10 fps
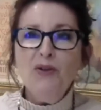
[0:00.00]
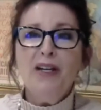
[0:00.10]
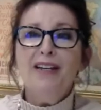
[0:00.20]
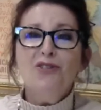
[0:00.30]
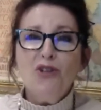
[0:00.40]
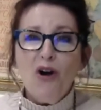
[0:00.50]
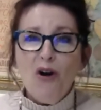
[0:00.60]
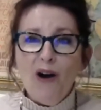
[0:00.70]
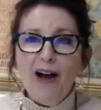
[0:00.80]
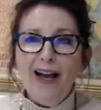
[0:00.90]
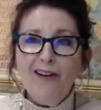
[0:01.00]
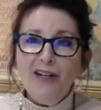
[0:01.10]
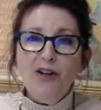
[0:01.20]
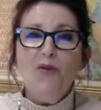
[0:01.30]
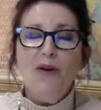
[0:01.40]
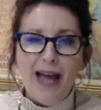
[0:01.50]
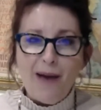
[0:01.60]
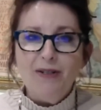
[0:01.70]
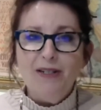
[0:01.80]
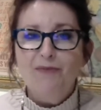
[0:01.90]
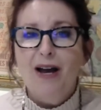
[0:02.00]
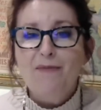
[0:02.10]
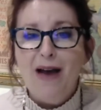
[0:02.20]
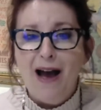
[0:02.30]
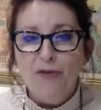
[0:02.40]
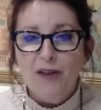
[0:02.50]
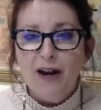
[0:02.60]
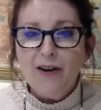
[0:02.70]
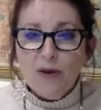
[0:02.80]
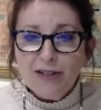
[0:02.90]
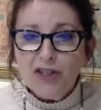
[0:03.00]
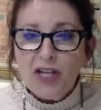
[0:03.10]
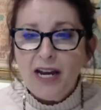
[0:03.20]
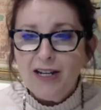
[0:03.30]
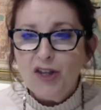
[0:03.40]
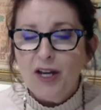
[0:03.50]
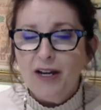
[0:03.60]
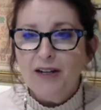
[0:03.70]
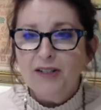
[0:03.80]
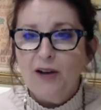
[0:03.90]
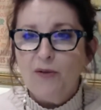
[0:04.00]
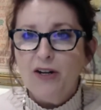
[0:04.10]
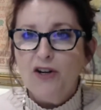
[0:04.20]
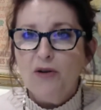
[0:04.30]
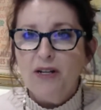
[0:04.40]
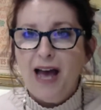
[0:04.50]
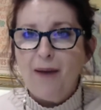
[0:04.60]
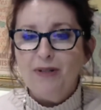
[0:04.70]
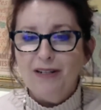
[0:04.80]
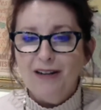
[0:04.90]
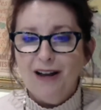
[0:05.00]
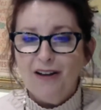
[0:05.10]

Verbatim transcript: Okay, so I already know what happened in my mouth, and I don't want to say anything because I want to know what happened in.